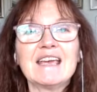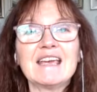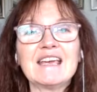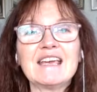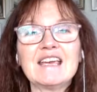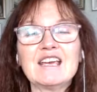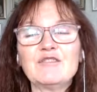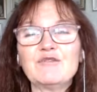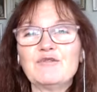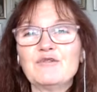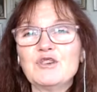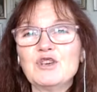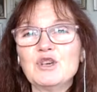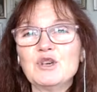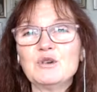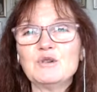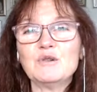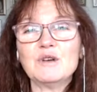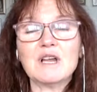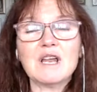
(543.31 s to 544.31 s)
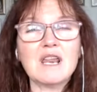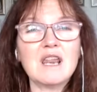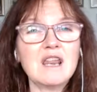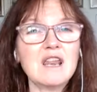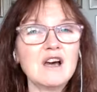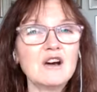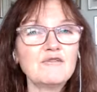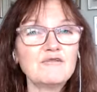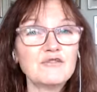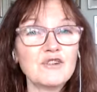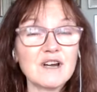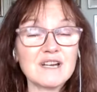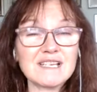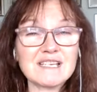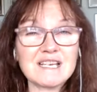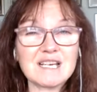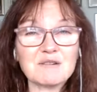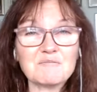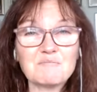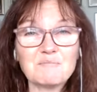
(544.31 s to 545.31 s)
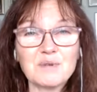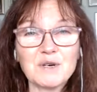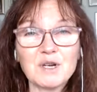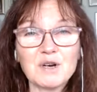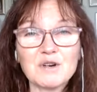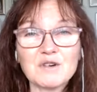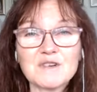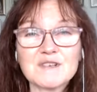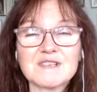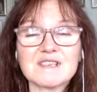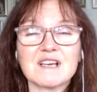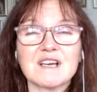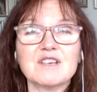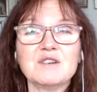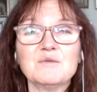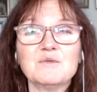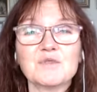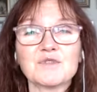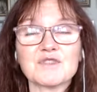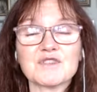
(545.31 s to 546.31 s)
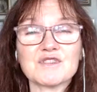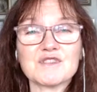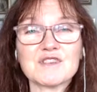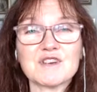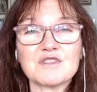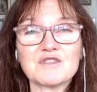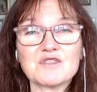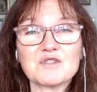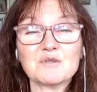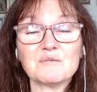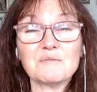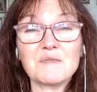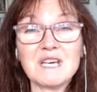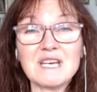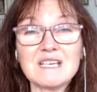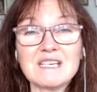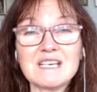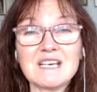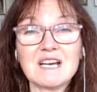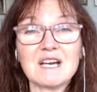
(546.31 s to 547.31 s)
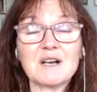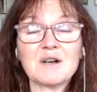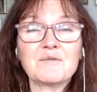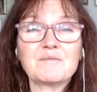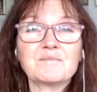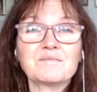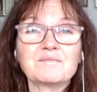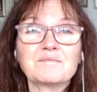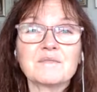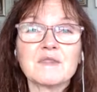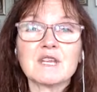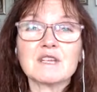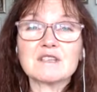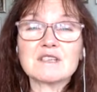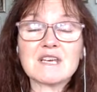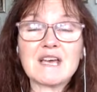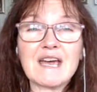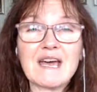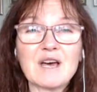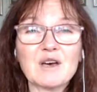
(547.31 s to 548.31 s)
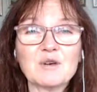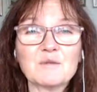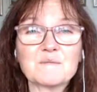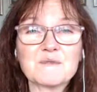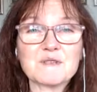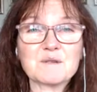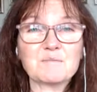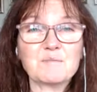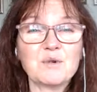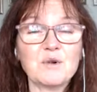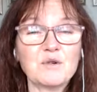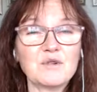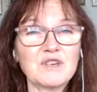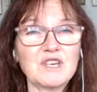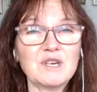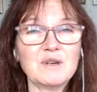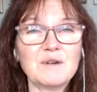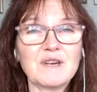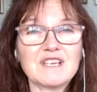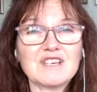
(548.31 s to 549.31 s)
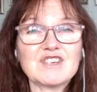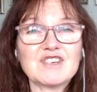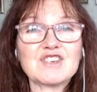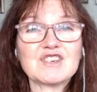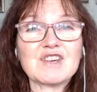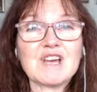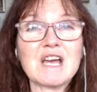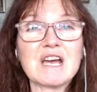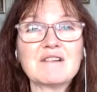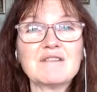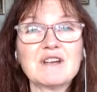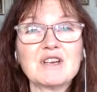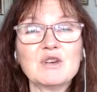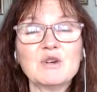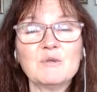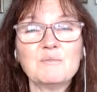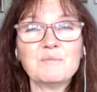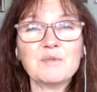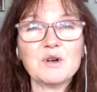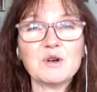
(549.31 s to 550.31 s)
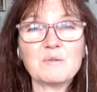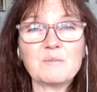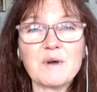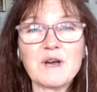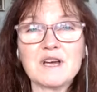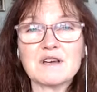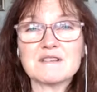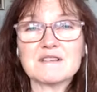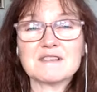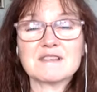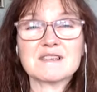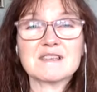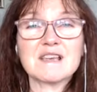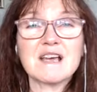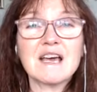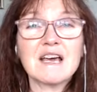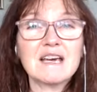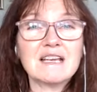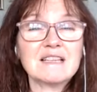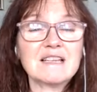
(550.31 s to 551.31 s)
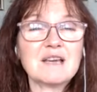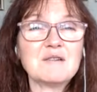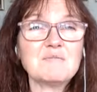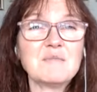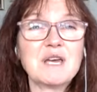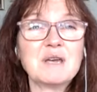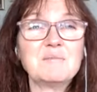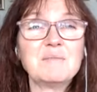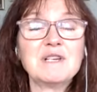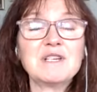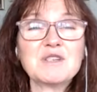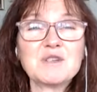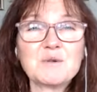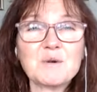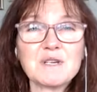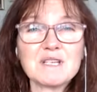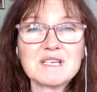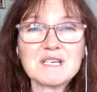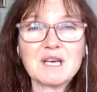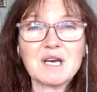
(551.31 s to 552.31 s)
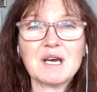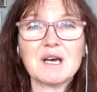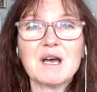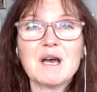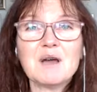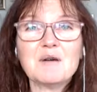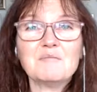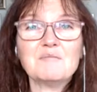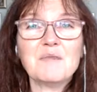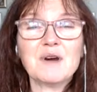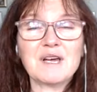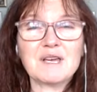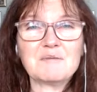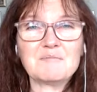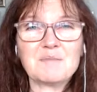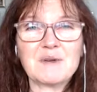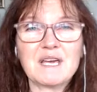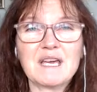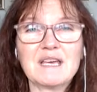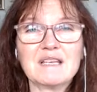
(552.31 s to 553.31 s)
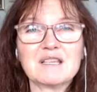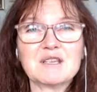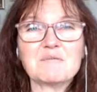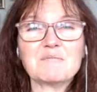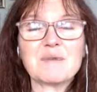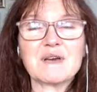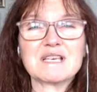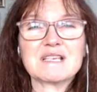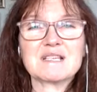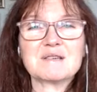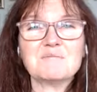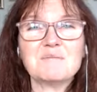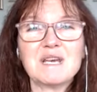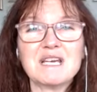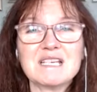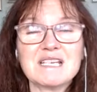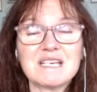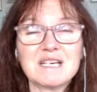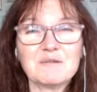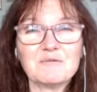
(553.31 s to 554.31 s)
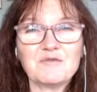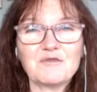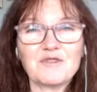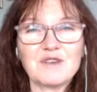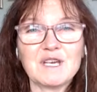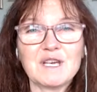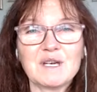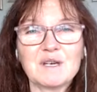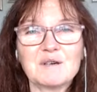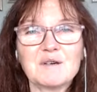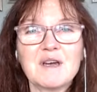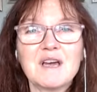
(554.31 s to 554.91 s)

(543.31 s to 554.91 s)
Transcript: If you love writing blogs and you want social media to help support you in sharing your blog posts, then maybe Twitter might be the best medium for you.